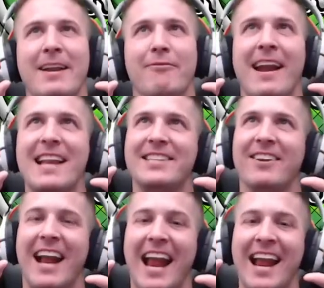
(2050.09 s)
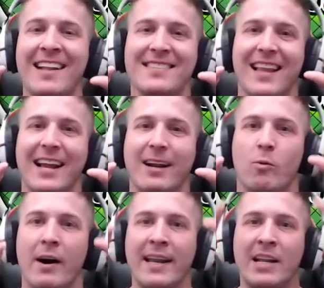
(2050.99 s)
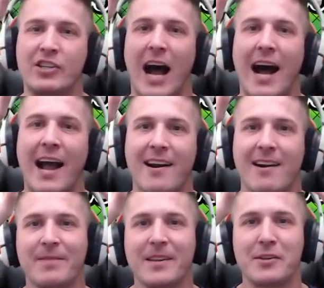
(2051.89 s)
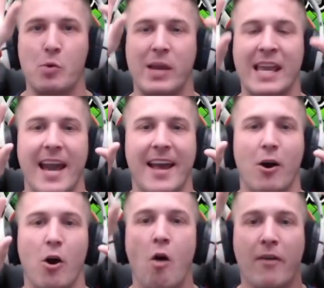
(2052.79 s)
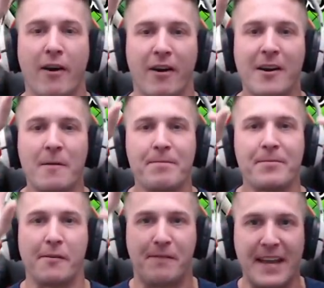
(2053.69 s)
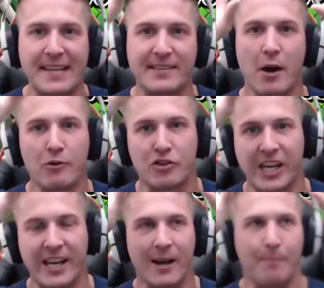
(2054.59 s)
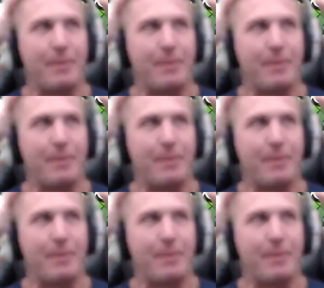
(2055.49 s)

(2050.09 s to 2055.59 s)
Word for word: raise their hands like one inch higher so we can get over the Fizz Gogeta